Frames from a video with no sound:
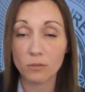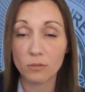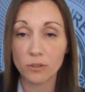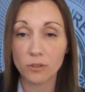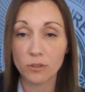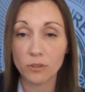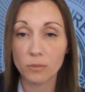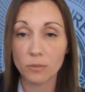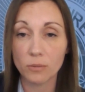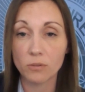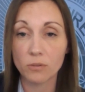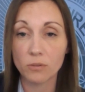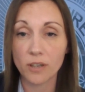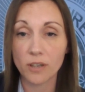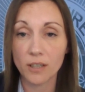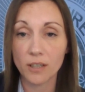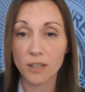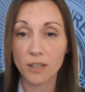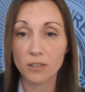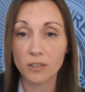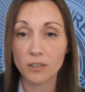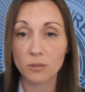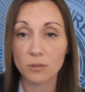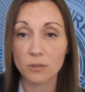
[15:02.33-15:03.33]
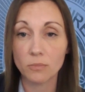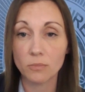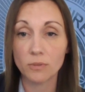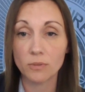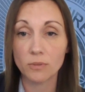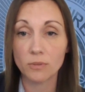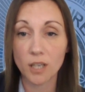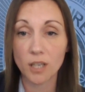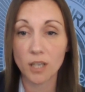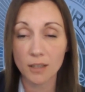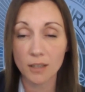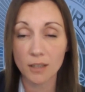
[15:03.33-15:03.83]
helpful and provided
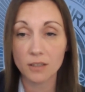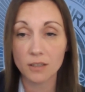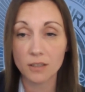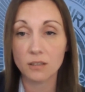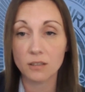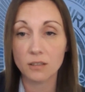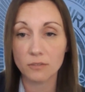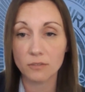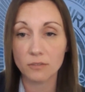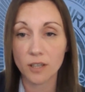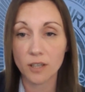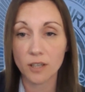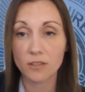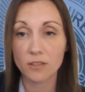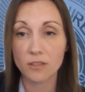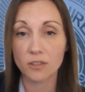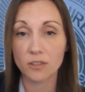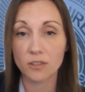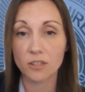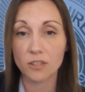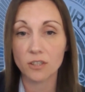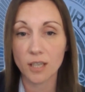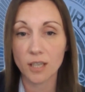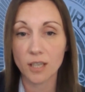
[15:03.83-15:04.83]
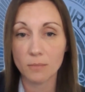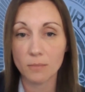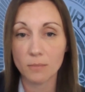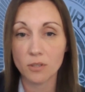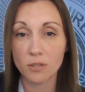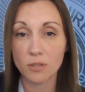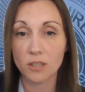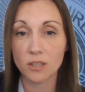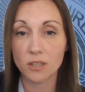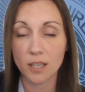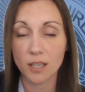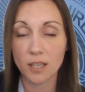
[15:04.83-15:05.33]
some guidance and advice on the
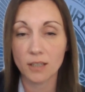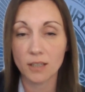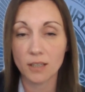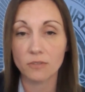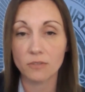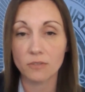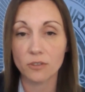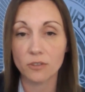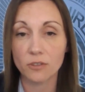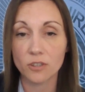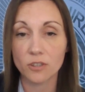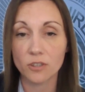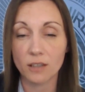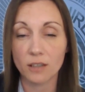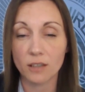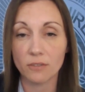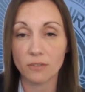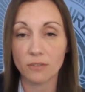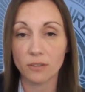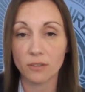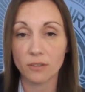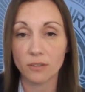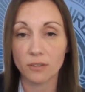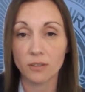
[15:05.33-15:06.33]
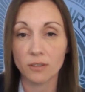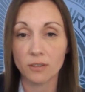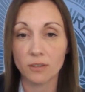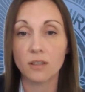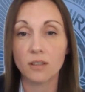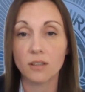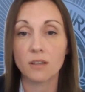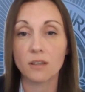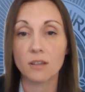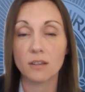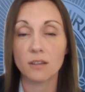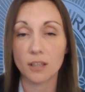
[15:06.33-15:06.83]
steps you can take to feel safely.
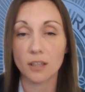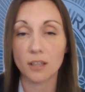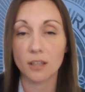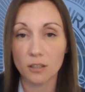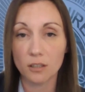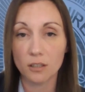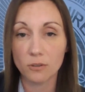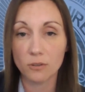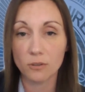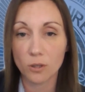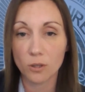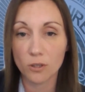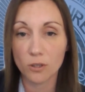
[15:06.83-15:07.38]
Thank you for